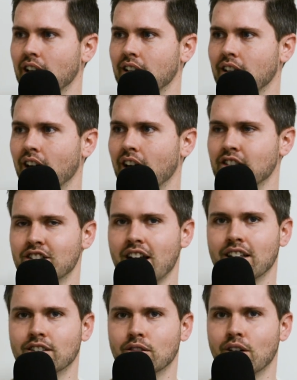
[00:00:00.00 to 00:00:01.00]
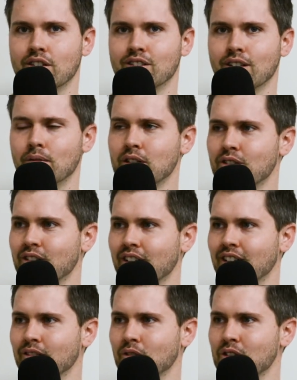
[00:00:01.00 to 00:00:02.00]
And uh, I just ask the questions I'm
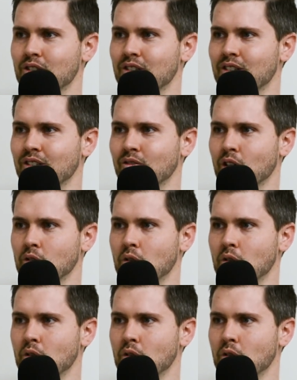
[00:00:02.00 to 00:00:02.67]
interested in, which works